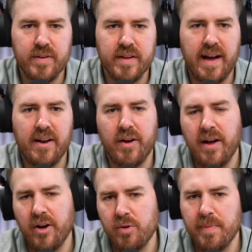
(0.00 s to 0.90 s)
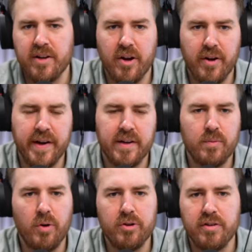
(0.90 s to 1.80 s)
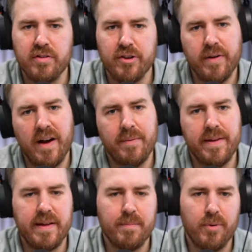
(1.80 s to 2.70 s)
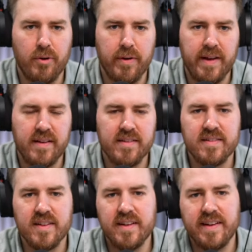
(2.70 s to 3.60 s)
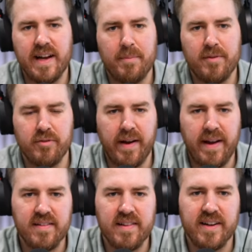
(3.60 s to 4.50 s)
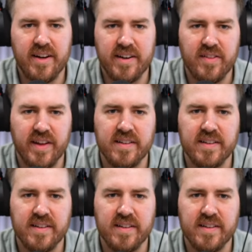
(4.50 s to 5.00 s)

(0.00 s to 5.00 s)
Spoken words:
How long you've been going? What do you do? How many employees? Capital raise? That kind of thing.